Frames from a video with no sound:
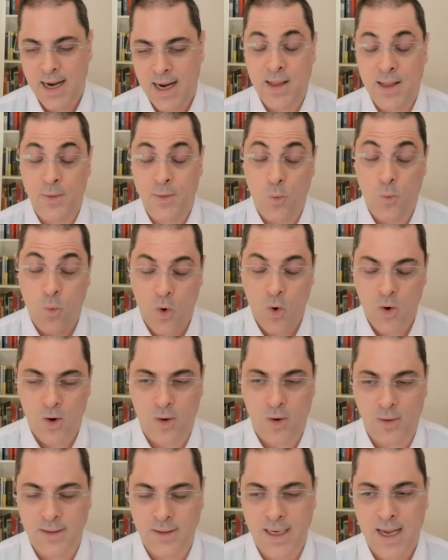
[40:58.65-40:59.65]
in the
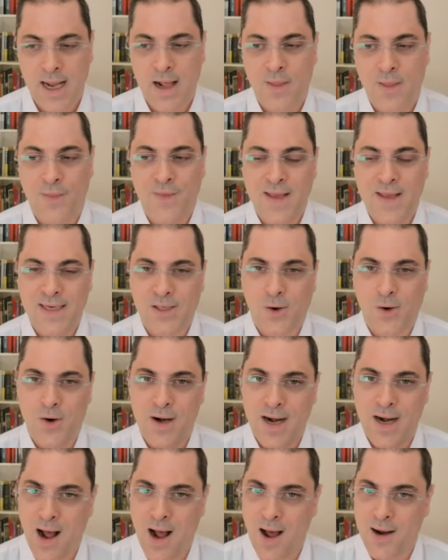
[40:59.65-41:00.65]
world. These
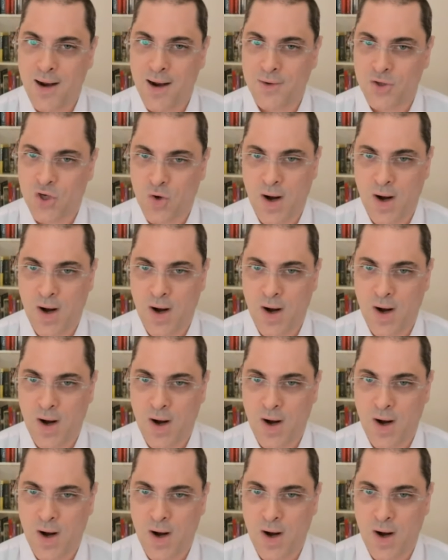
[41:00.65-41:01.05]
are not